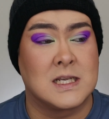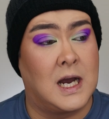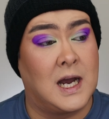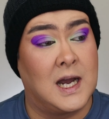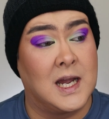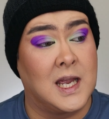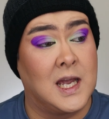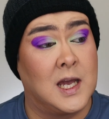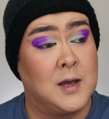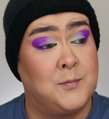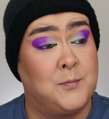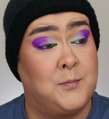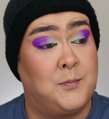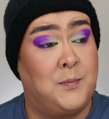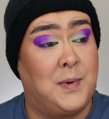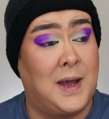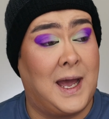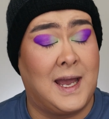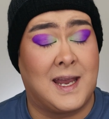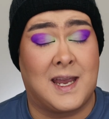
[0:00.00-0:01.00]
I am
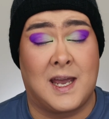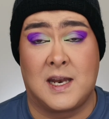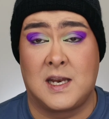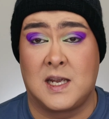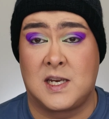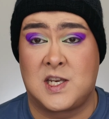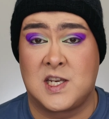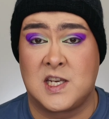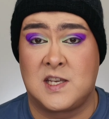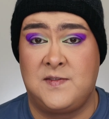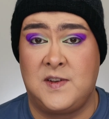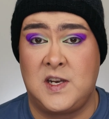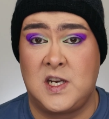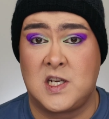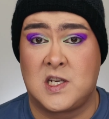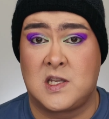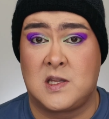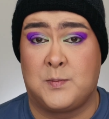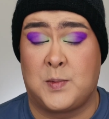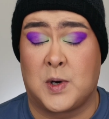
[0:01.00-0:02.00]
back, and I just
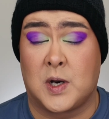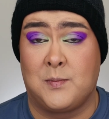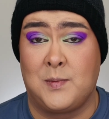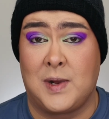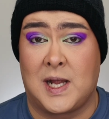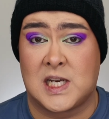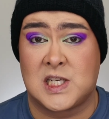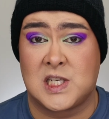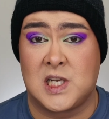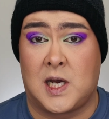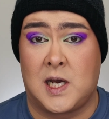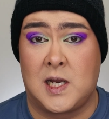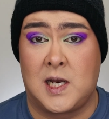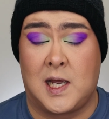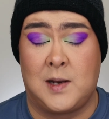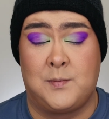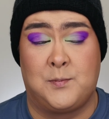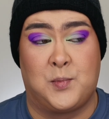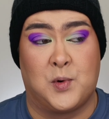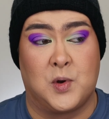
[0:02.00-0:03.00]
finished the bottom lash line
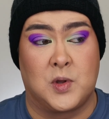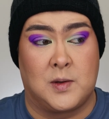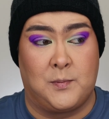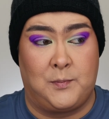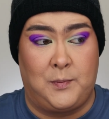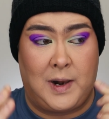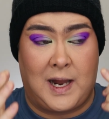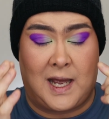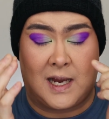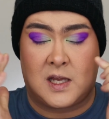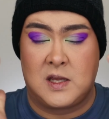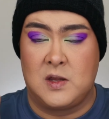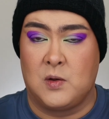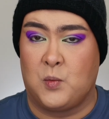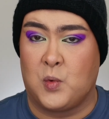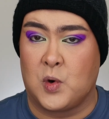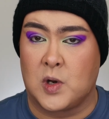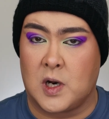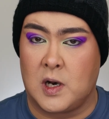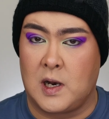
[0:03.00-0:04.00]
and put the black and the
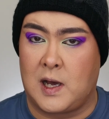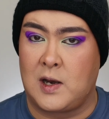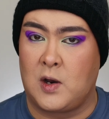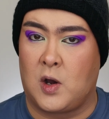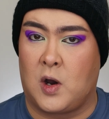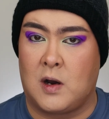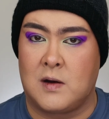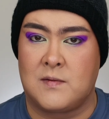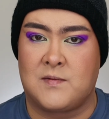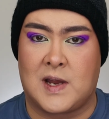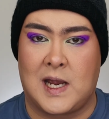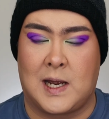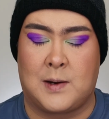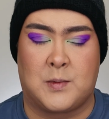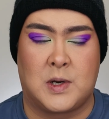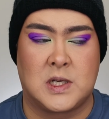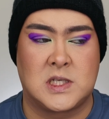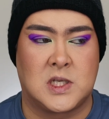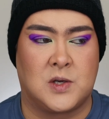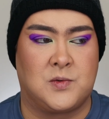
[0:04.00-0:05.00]
waterline off
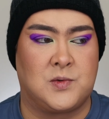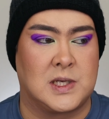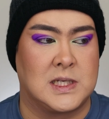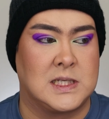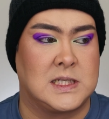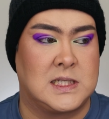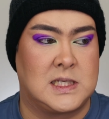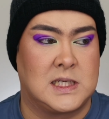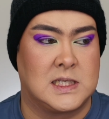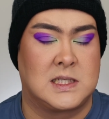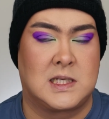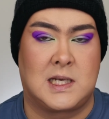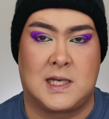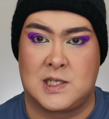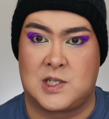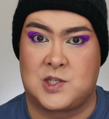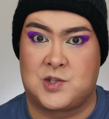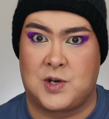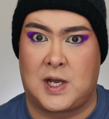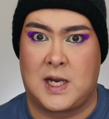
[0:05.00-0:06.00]
camera, so we can just
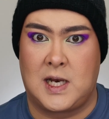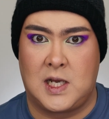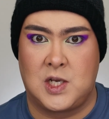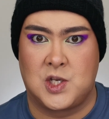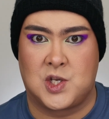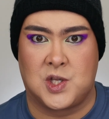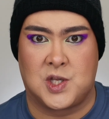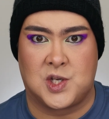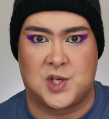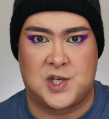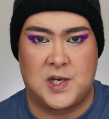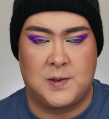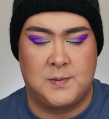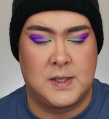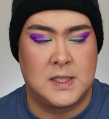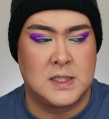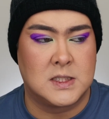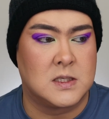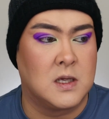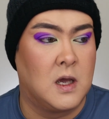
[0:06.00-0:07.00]
get straight into the
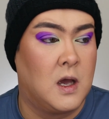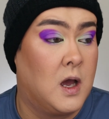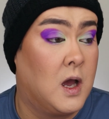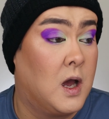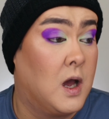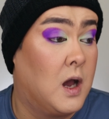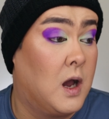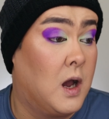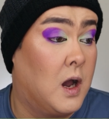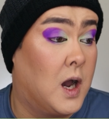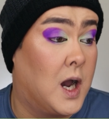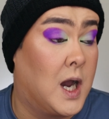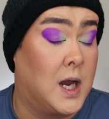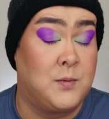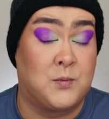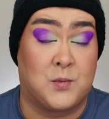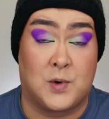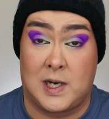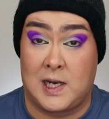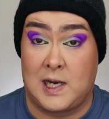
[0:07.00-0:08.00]
shimmers.
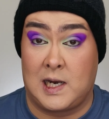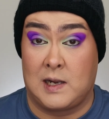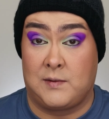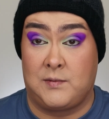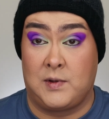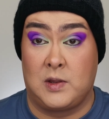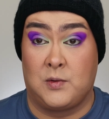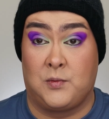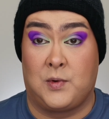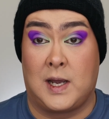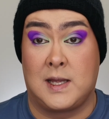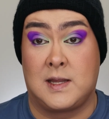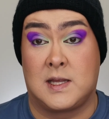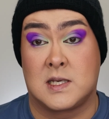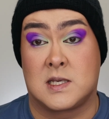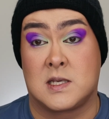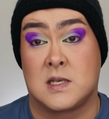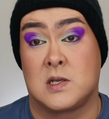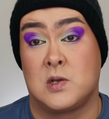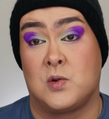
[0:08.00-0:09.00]
I'm really loving the way
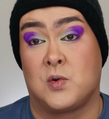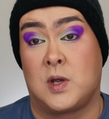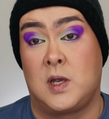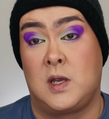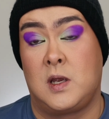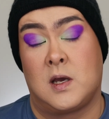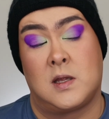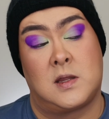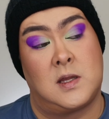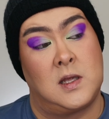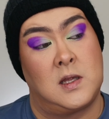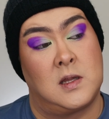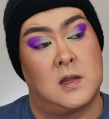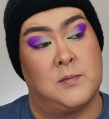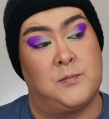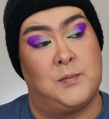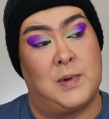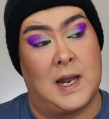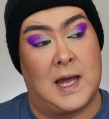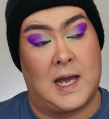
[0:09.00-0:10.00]
this is looking. I think the
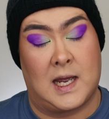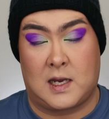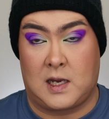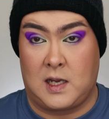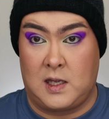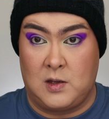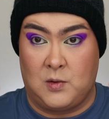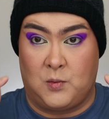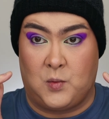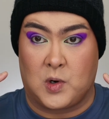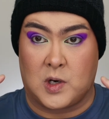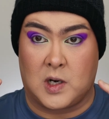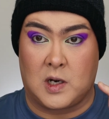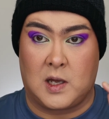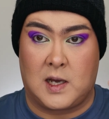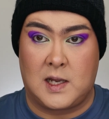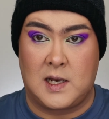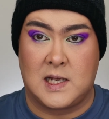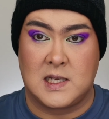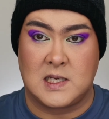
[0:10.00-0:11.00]
black and the
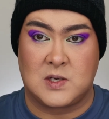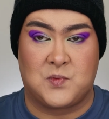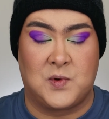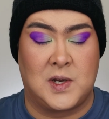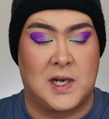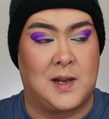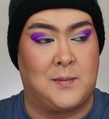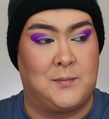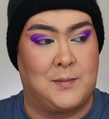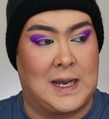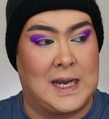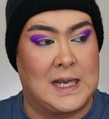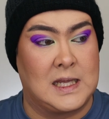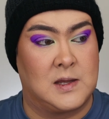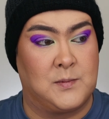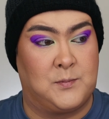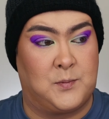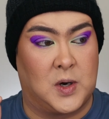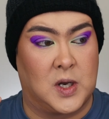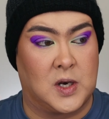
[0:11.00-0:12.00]
waterline has really made
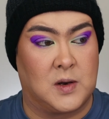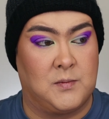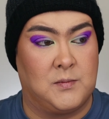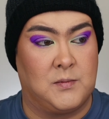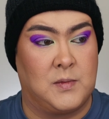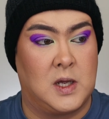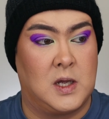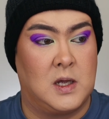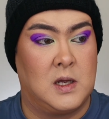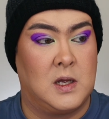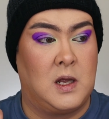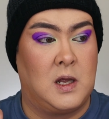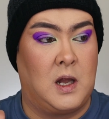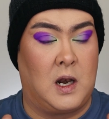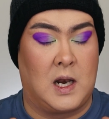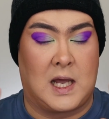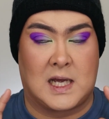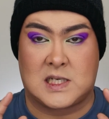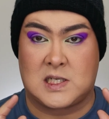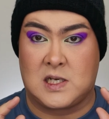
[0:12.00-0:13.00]
the bottom
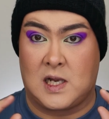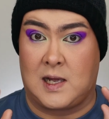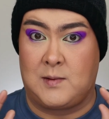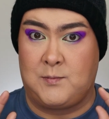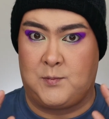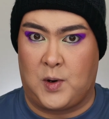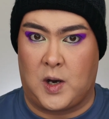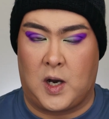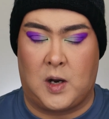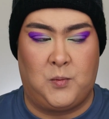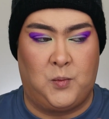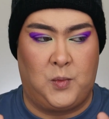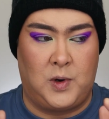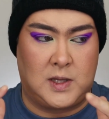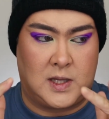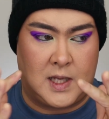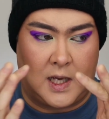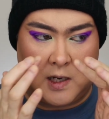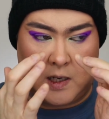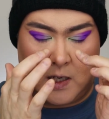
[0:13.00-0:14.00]
lash line pop
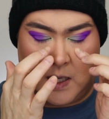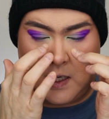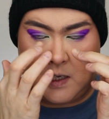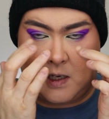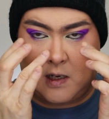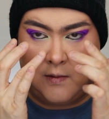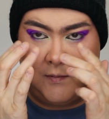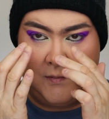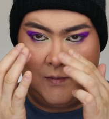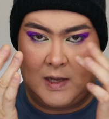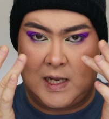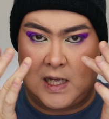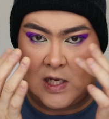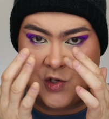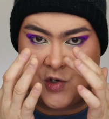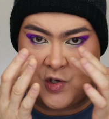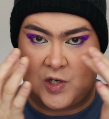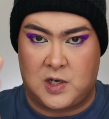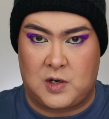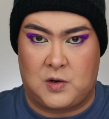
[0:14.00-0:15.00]
with that like
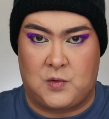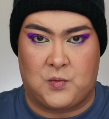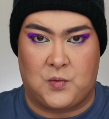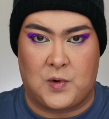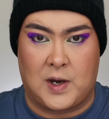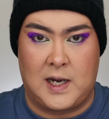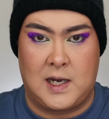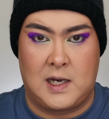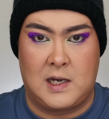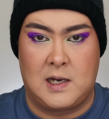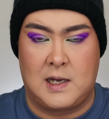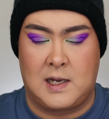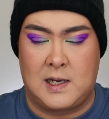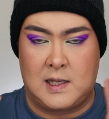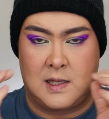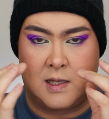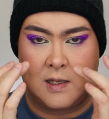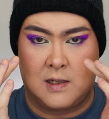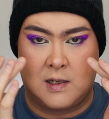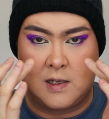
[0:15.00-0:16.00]
electric green
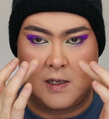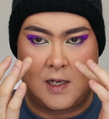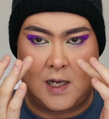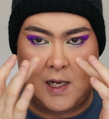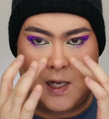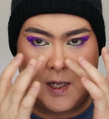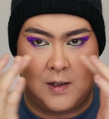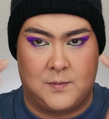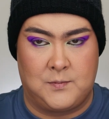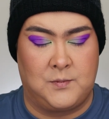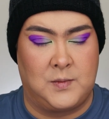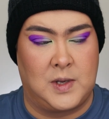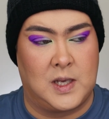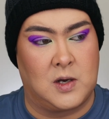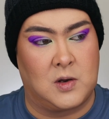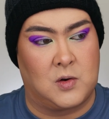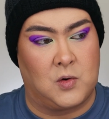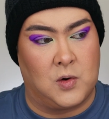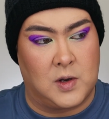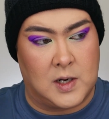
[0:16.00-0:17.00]
in the
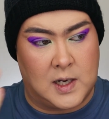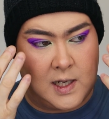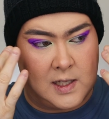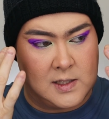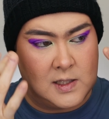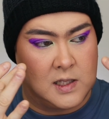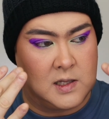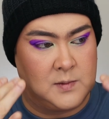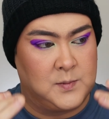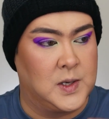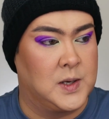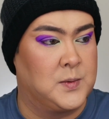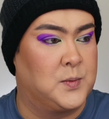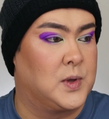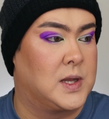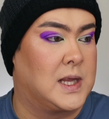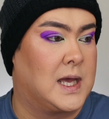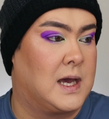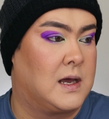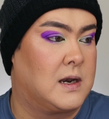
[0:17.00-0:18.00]
inner corner, and then the purple
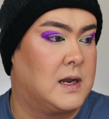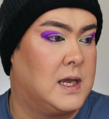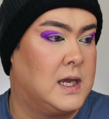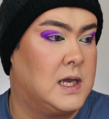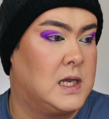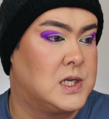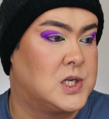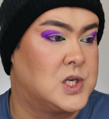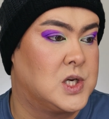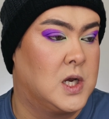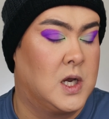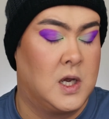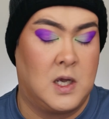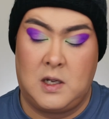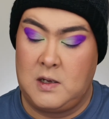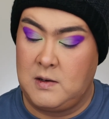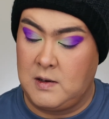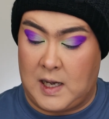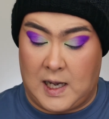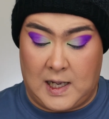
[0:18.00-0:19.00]
on the outer edge.
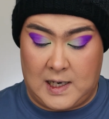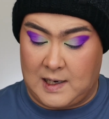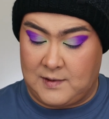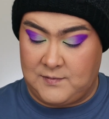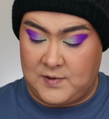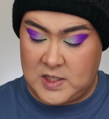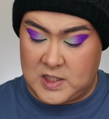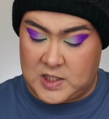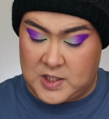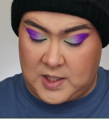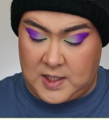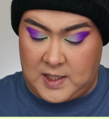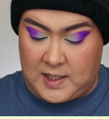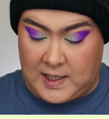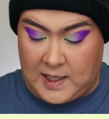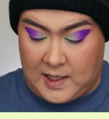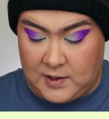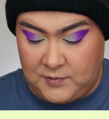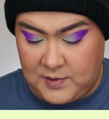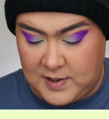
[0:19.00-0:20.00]
I love it. So
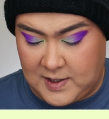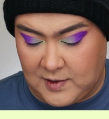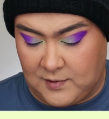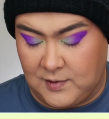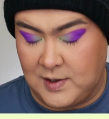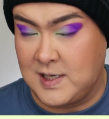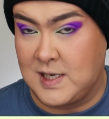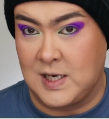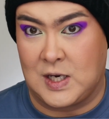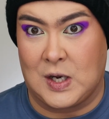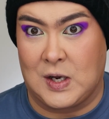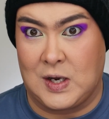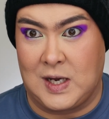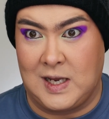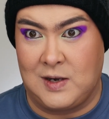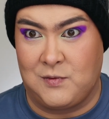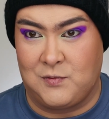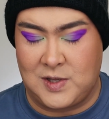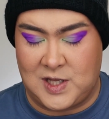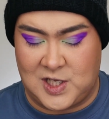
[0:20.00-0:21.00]
now we're going to go
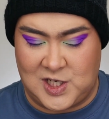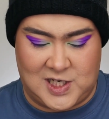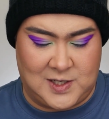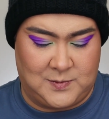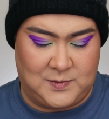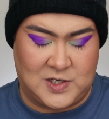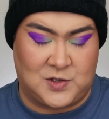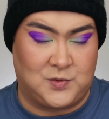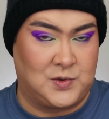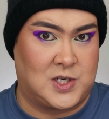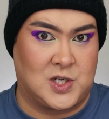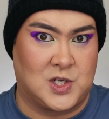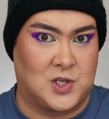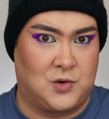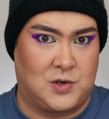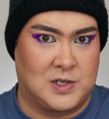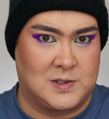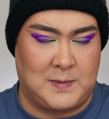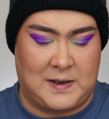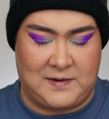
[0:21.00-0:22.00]
in with the shimmers, which is
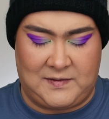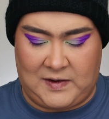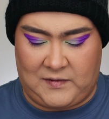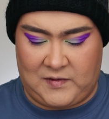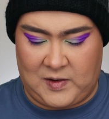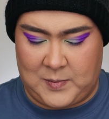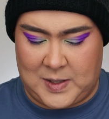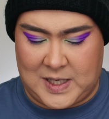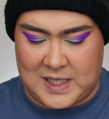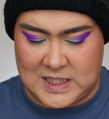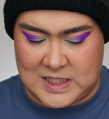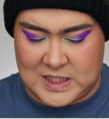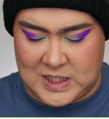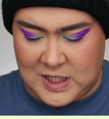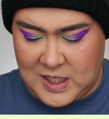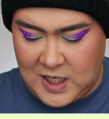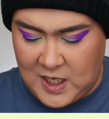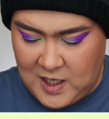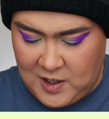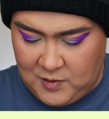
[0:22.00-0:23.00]
always my favorite part.
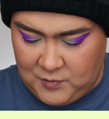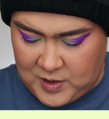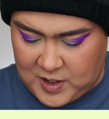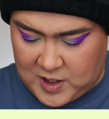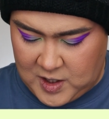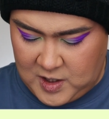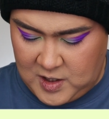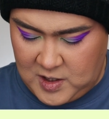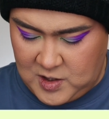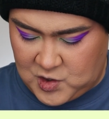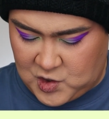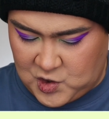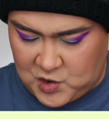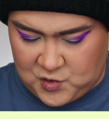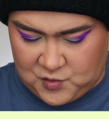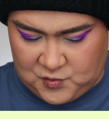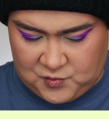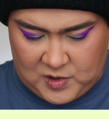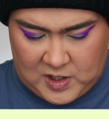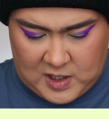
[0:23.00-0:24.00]
So we're going to
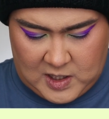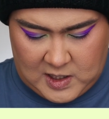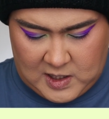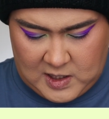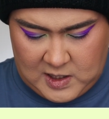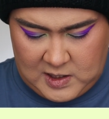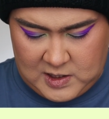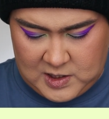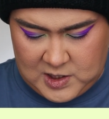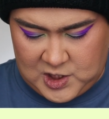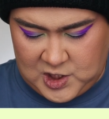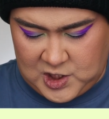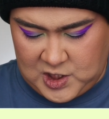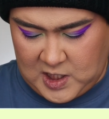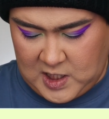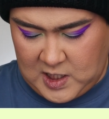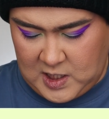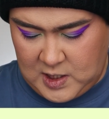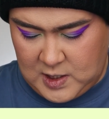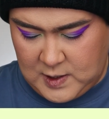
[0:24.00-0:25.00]
try the
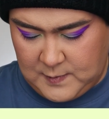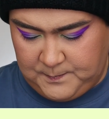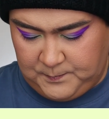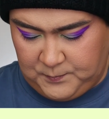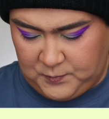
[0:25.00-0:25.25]
shade